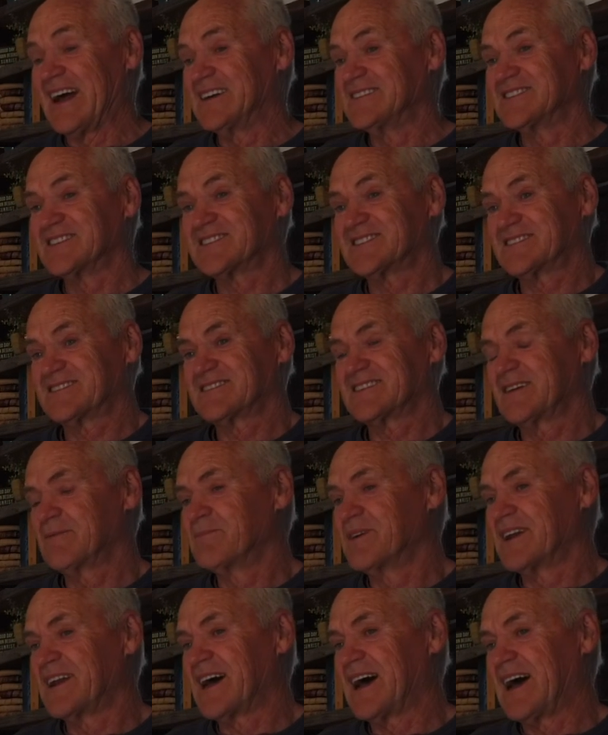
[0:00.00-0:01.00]
And
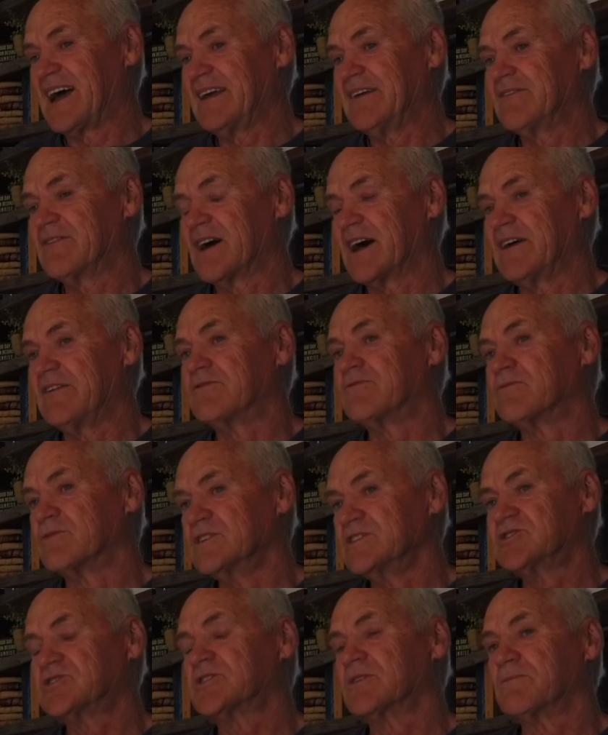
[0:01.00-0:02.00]

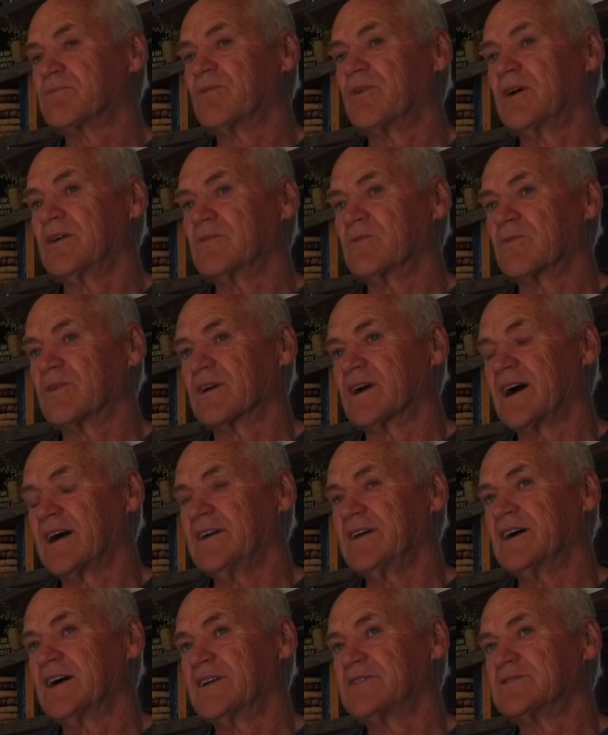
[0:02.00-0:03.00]
I've reached a point where
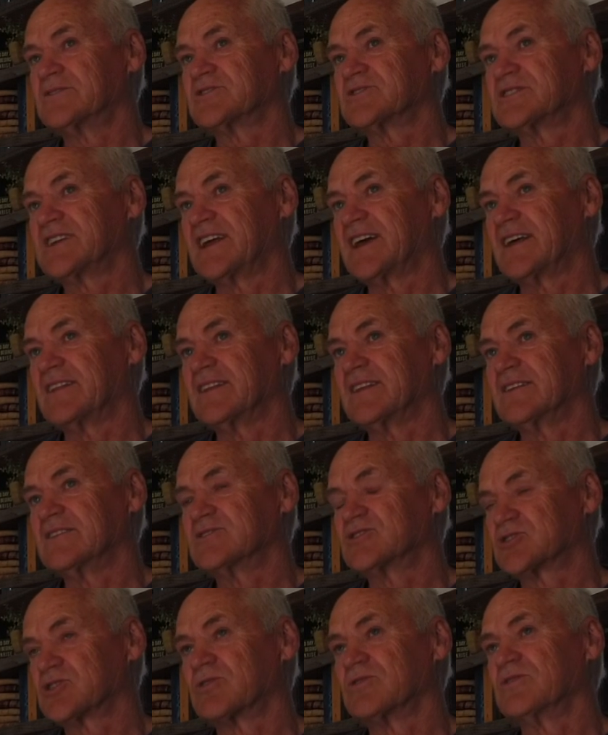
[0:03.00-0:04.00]
I understand
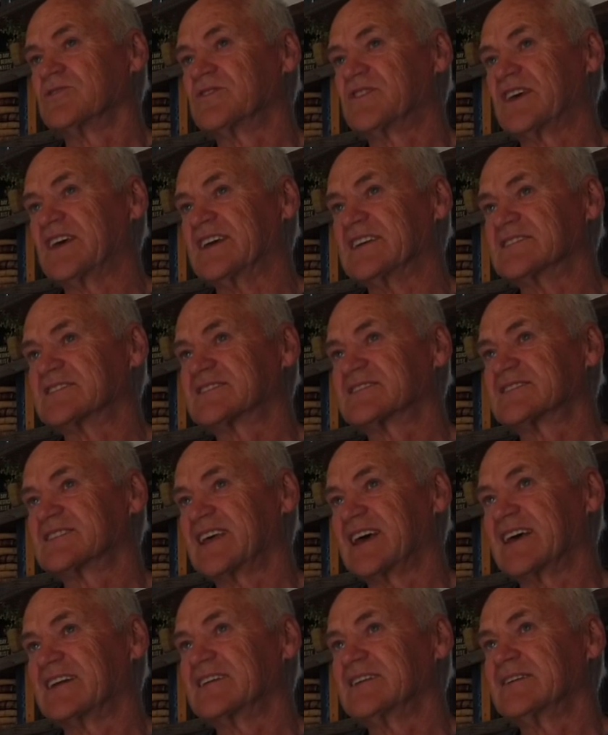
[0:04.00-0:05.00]
certain
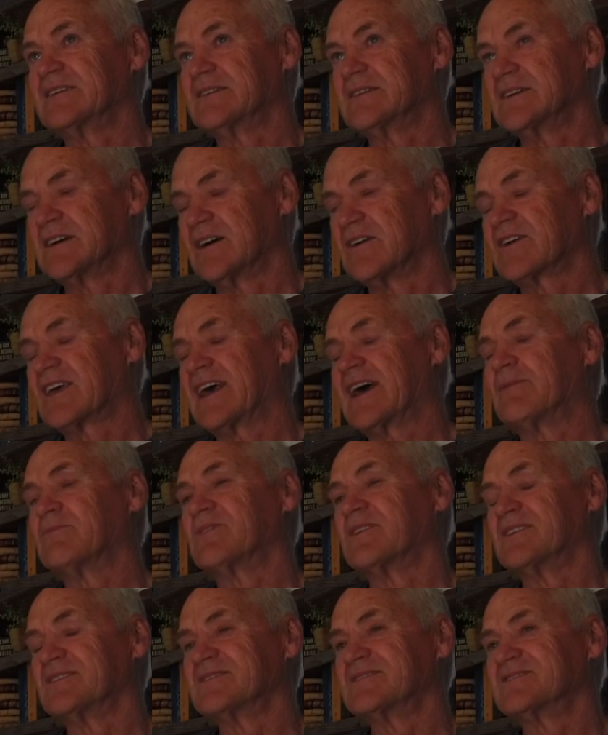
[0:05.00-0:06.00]
things that, okay,
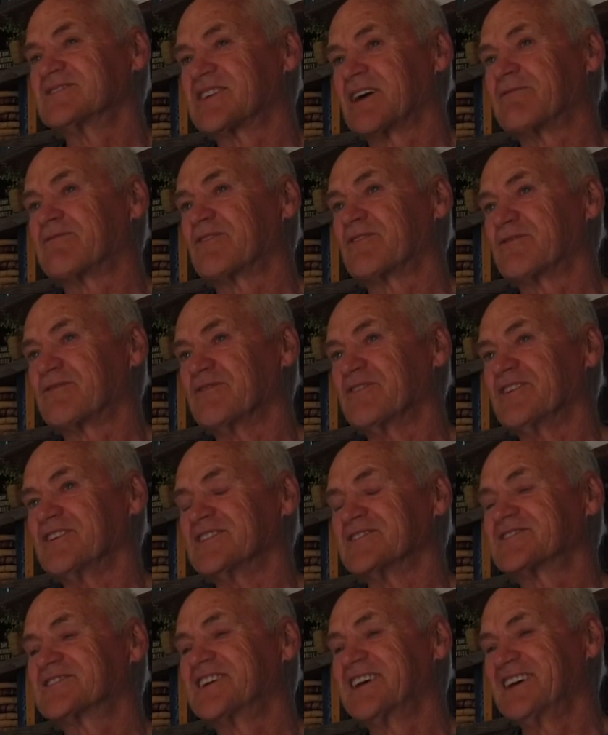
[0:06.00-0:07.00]
I'm going to suffer for
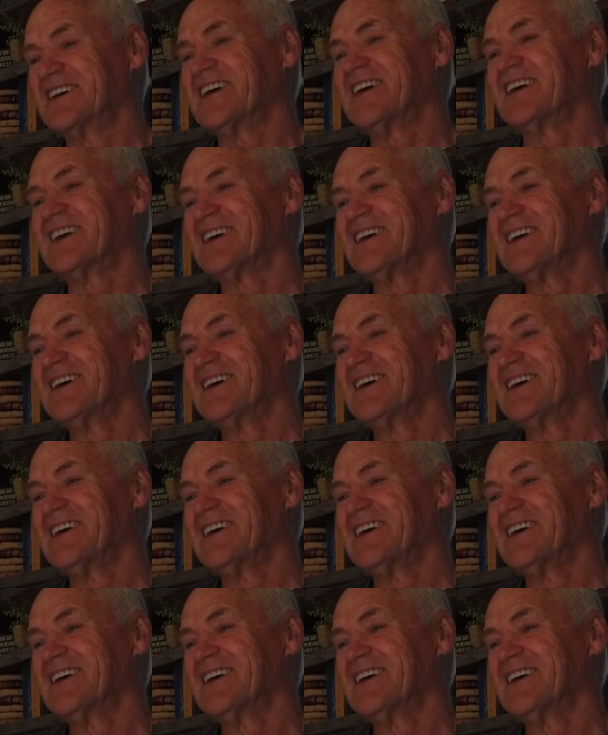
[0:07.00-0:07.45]
this.